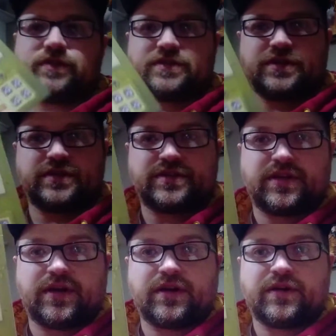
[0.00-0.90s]
This is
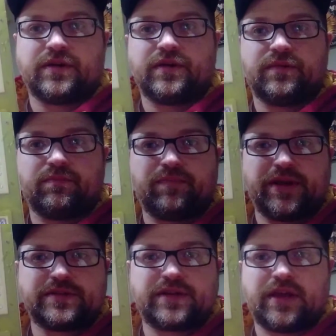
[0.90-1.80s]
the
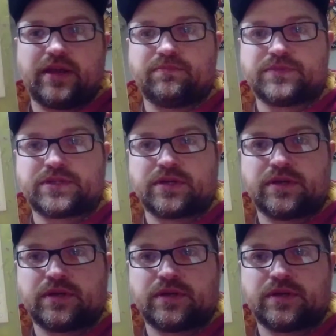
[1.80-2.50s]
base game's